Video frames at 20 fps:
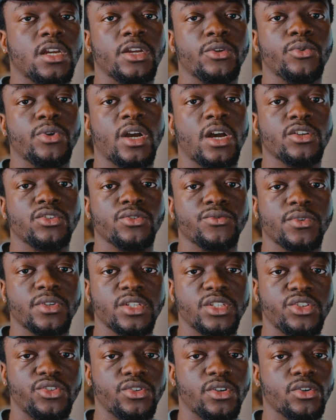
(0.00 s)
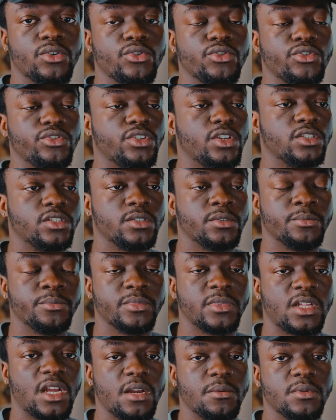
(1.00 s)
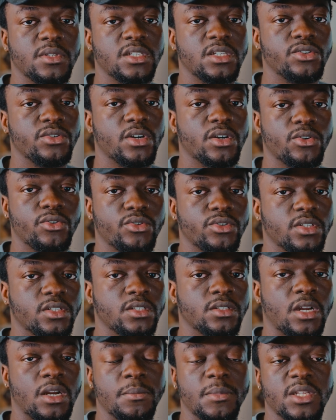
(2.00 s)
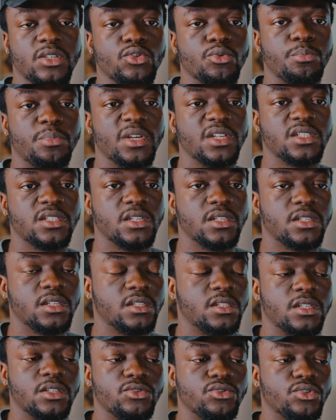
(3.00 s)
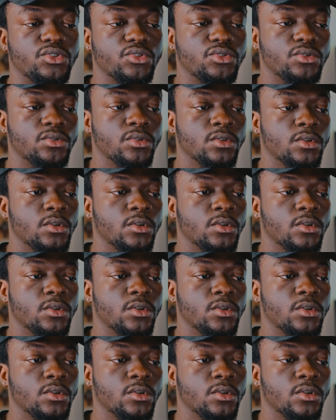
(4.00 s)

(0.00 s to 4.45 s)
and you ask you for the serial code. Just type the serial code in. You paste it in, and you're good.